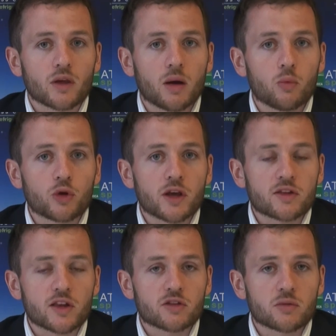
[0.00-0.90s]
ammonia
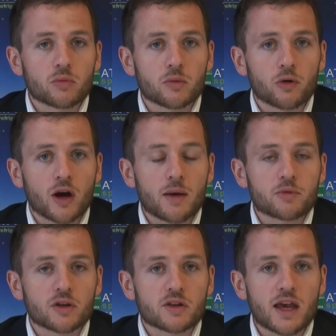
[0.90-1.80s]
system, but
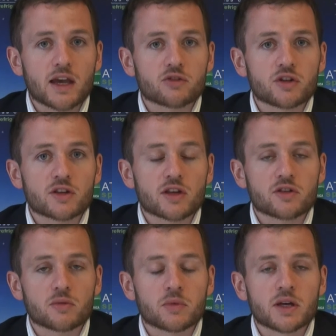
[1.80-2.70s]
perhaps in a secondary
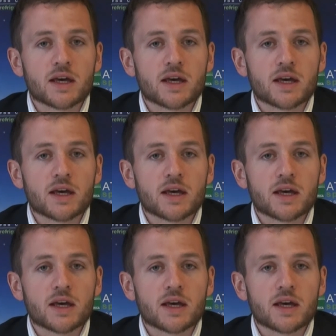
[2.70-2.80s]
system.